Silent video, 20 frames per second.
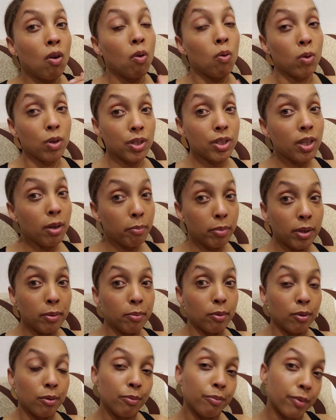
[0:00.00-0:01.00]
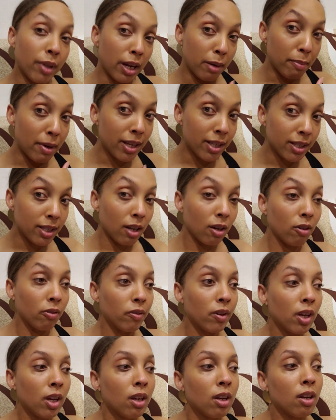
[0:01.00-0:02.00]
or some people like
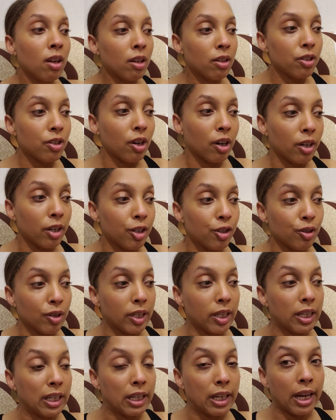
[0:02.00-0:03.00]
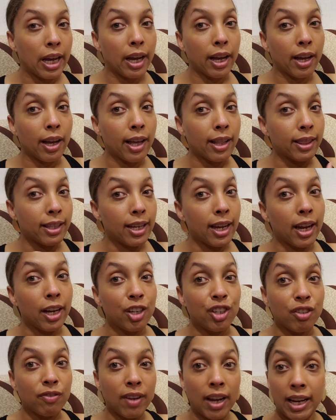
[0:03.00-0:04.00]
myself started drinking at the
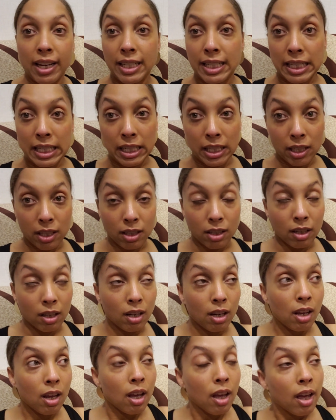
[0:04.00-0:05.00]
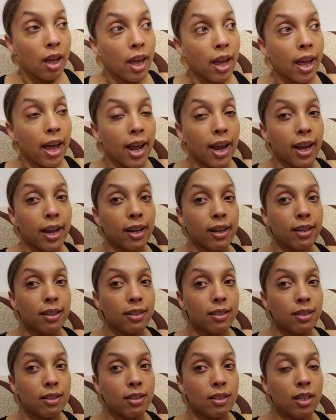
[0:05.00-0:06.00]
age of 18,
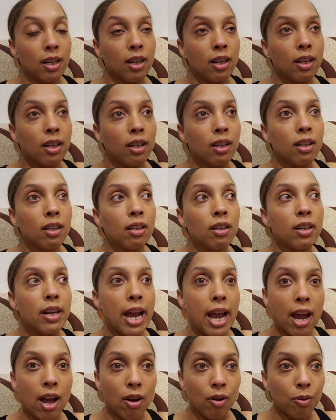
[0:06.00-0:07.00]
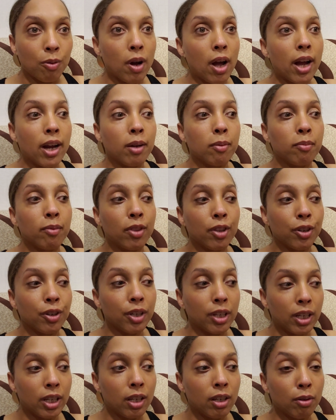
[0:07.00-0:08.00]
and now I am
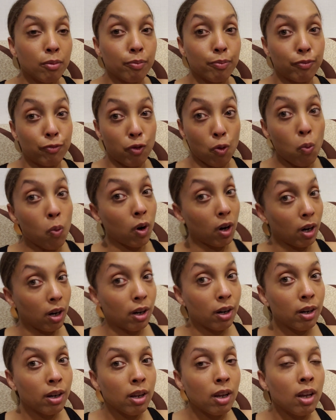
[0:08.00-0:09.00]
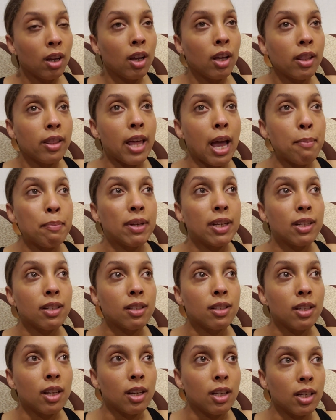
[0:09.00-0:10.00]
34. That
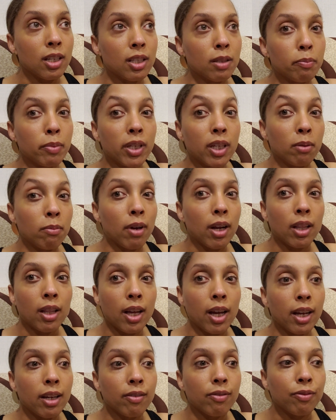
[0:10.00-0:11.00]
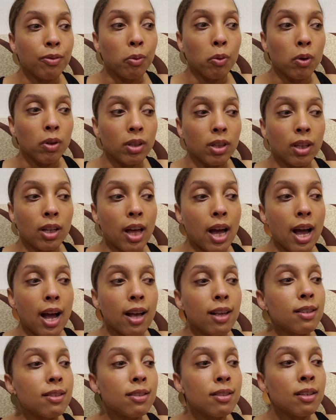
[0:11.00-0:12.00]
means that it's been in my life for the
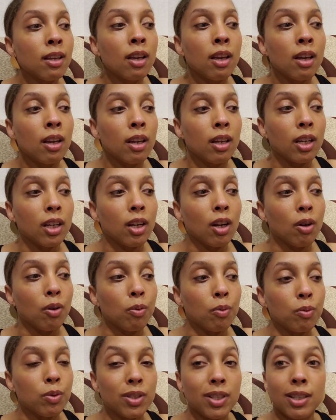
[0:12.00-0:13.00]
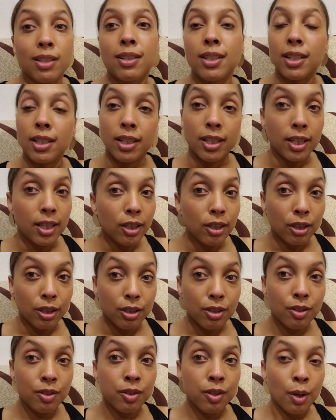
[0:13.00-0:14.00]
last, 16
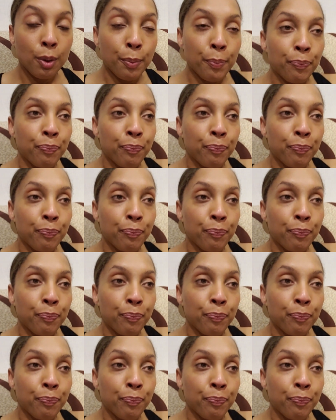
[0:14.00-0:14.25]
years.